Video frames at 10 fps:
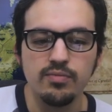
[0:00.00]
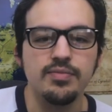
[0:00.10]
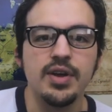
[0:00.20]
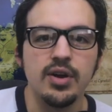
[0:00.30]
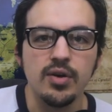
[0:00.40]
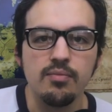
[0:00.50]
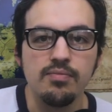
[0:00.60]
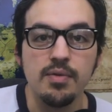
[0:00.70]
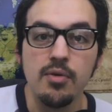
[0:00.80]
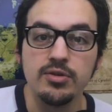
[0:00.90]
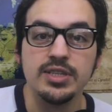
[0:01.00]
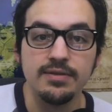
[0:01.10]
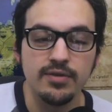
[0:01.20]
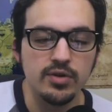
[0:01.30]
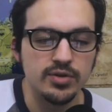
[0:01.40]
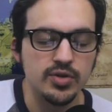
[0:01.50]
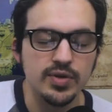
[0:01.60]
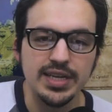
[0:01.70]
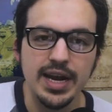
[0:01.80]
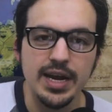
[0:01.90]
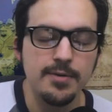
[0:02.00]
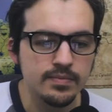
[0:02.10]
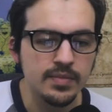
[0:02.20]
they're the most difficult to attain.